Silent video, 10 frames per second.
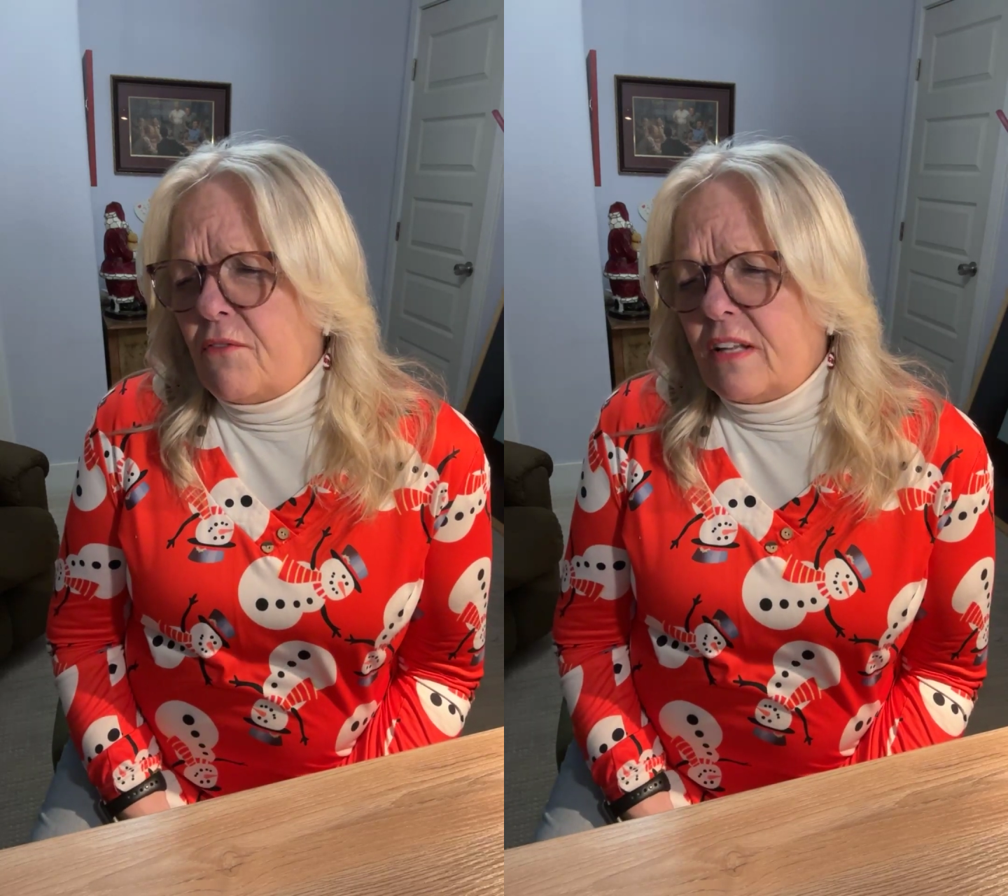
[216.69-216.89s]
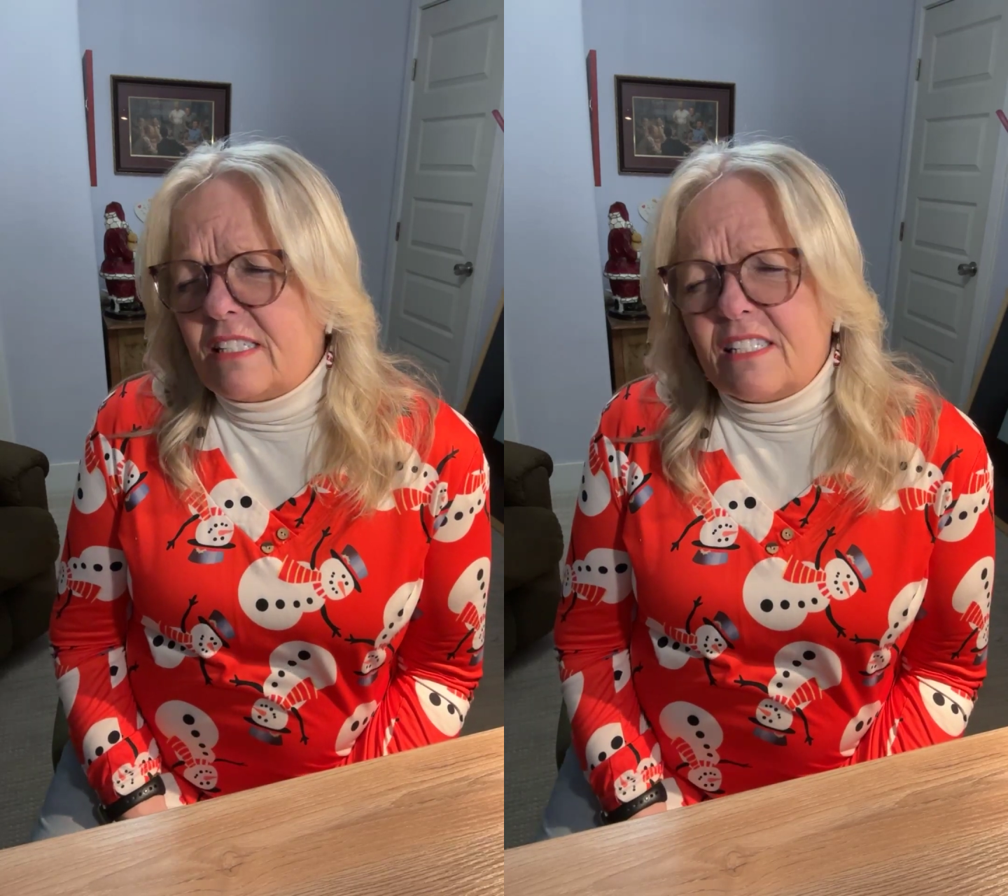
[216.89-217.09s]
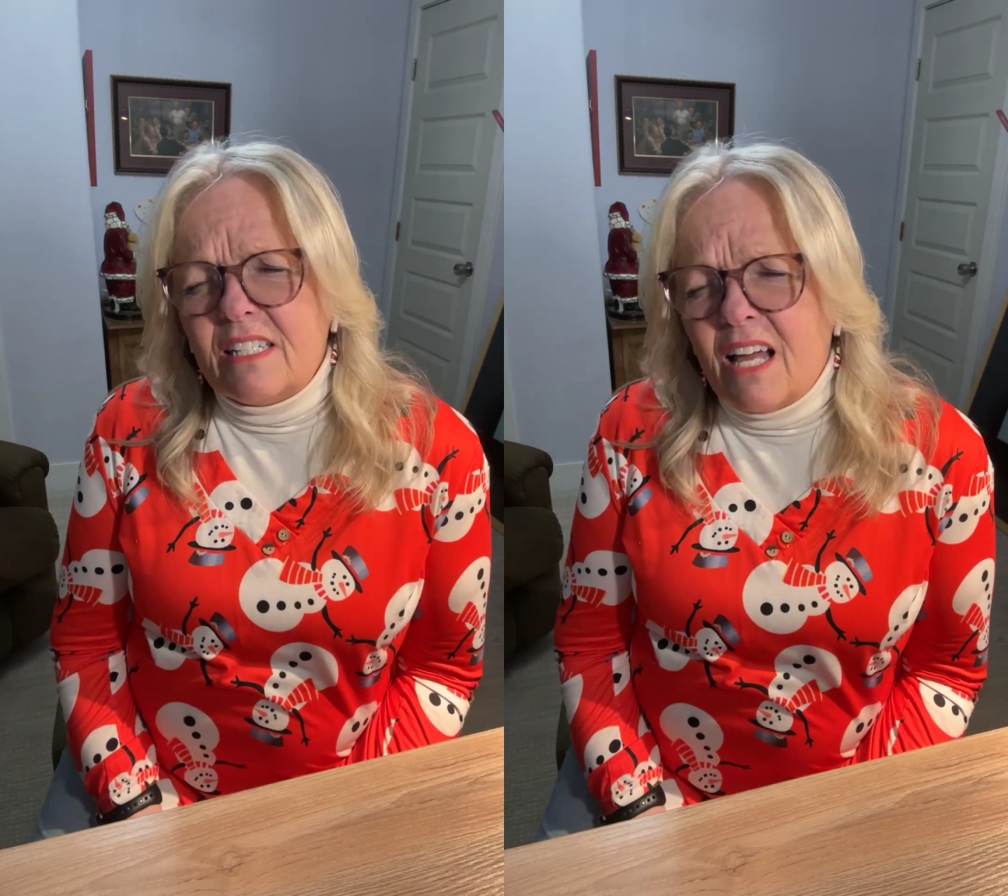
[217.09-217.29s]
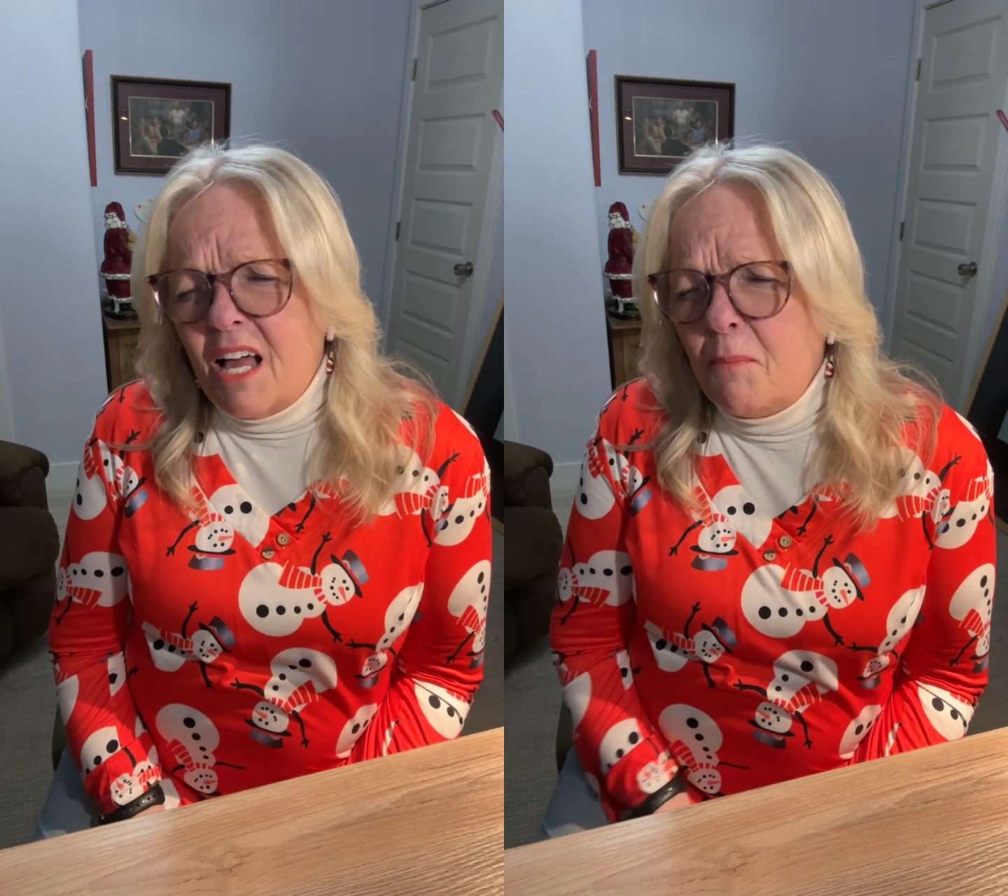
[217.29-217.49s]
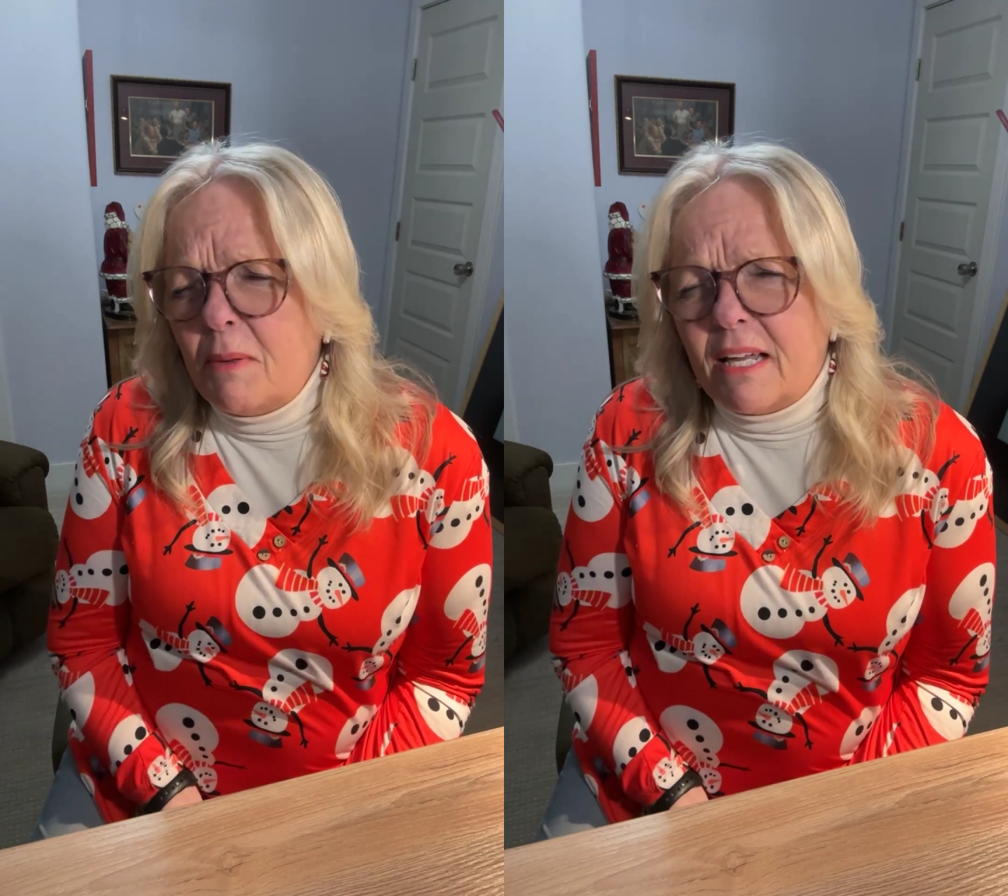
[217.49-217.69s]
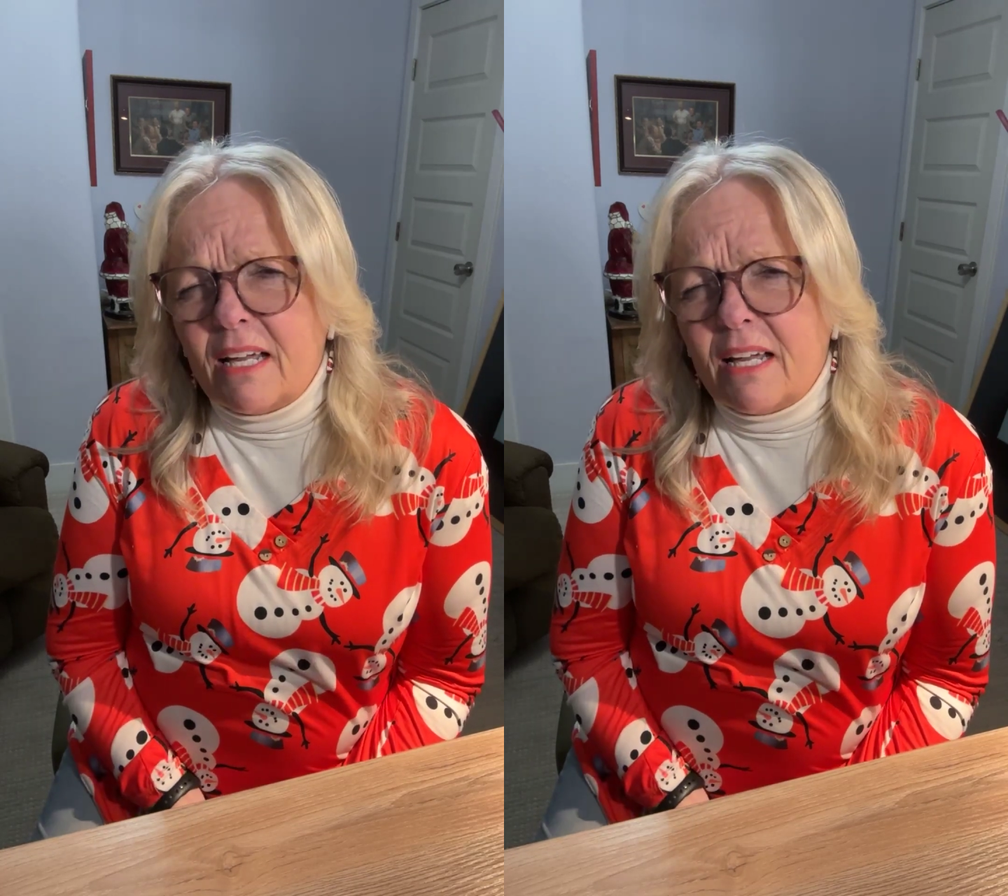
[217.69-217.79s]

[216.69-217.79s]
if it's not